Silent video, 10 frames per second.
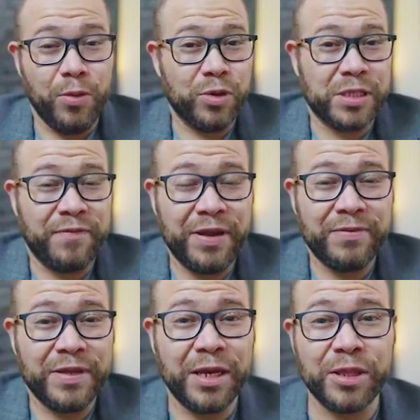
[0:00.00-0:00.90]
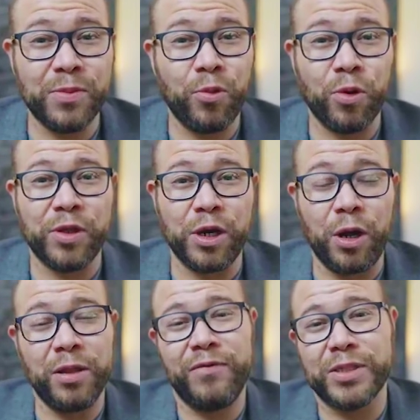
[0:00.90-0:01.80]
which is effectively nothing more than
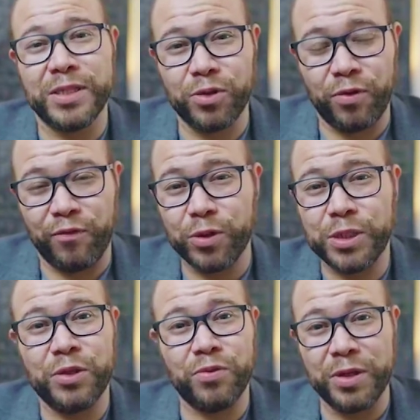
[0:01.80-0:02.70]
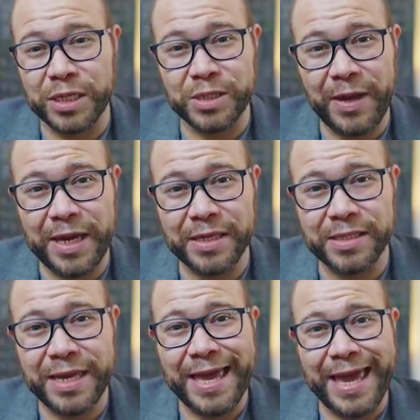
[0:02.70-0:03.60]
all of us traversing 3D
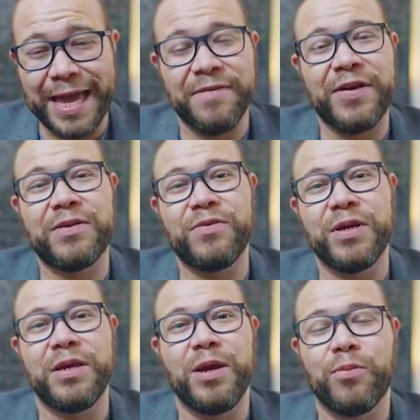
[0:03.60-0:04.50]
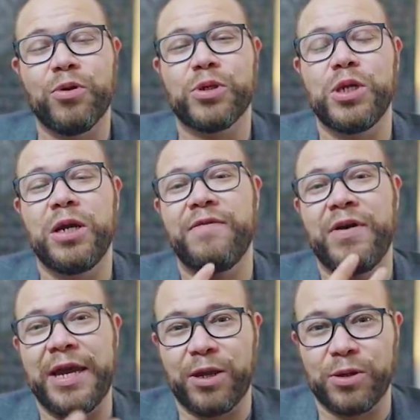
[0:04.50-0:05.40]
space and effectively
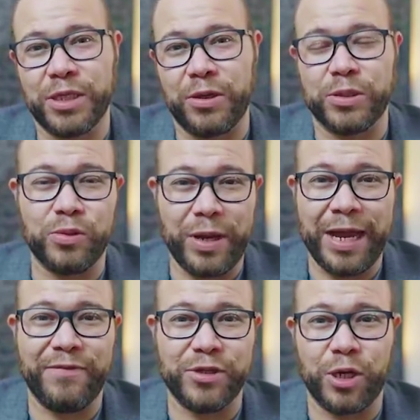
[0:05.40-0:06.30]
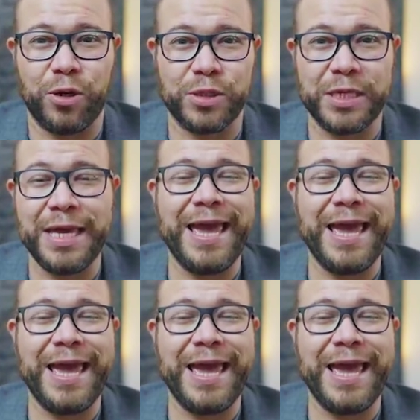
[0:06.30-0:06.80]
personifying ourselves through avatars,